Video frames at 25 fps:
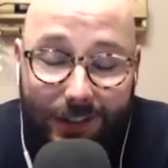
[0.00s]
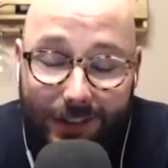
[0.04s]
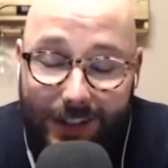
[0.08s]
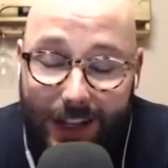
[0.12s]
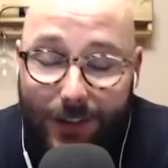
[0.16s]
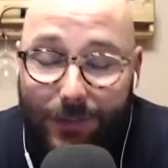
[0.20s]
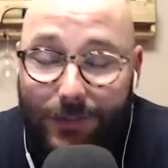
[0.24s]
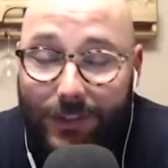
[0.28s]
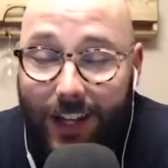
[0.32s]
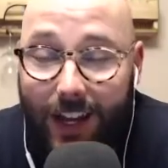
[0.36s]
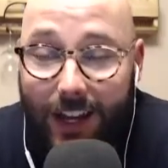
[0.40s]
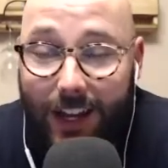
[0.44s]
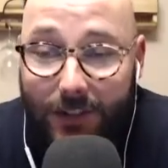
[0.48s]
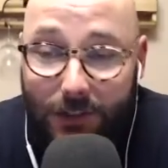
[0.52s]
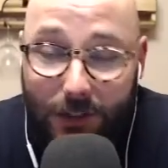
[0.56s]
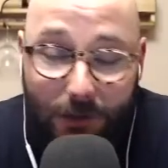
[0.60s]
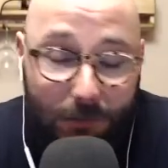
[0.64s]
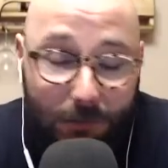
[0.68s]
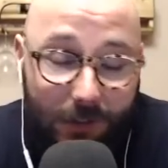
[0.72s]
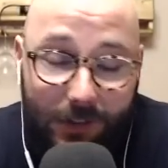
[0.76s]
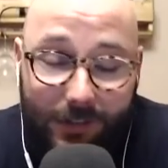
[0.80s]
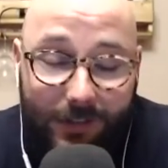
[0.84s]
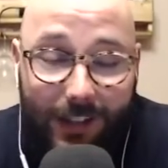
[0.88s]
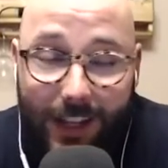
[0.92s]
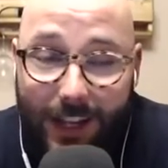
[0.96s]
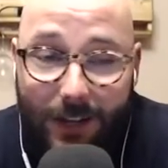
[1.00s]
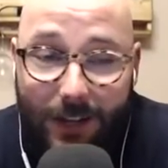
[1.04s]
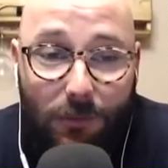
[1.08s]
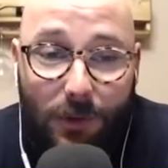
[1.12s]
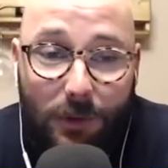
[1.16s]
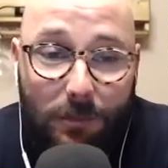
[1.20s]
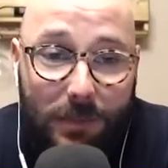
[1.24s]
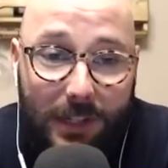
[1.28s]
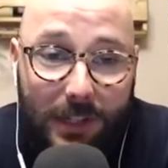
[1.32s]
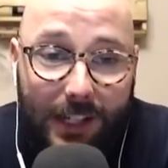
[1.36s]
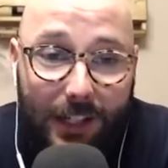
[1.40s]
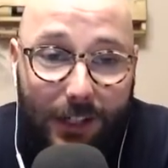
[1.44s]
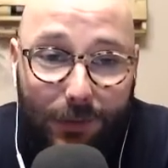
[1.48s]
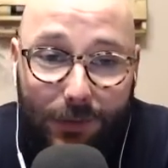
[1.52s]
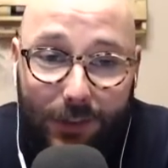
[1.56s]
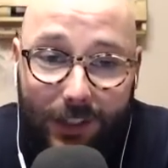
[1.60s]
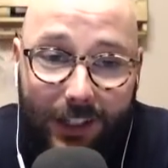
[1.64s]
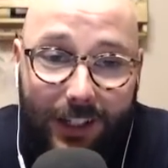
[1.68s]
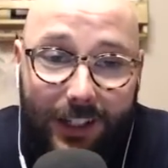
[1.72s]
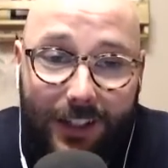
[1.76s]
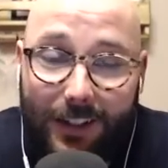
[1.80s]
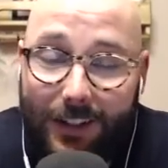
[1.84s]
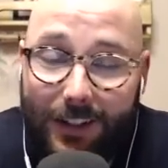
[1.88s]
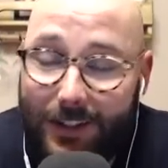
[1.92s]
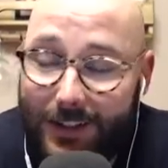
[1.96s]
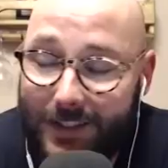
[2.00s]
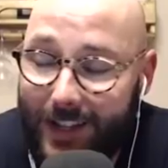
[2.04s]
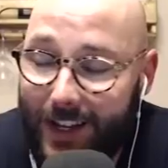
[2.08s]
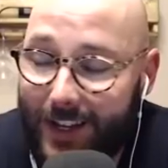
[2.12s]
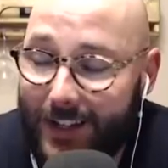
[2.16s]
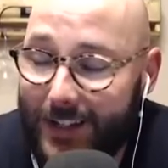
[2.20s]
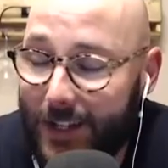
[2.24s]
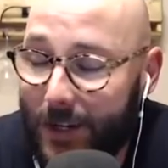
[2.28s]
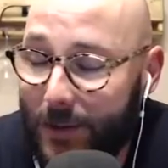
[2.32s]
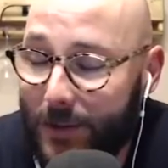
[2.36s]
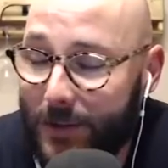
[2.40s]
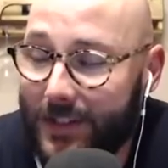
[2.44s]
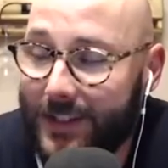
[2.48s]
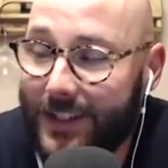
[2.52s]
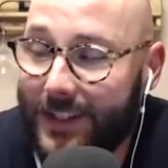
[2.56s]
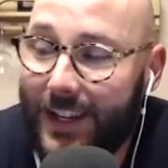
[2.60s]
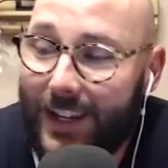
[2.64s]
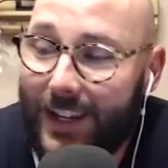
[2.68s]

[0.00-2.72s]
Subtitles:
left to ask you, but then we'd be here for like another 6 hours.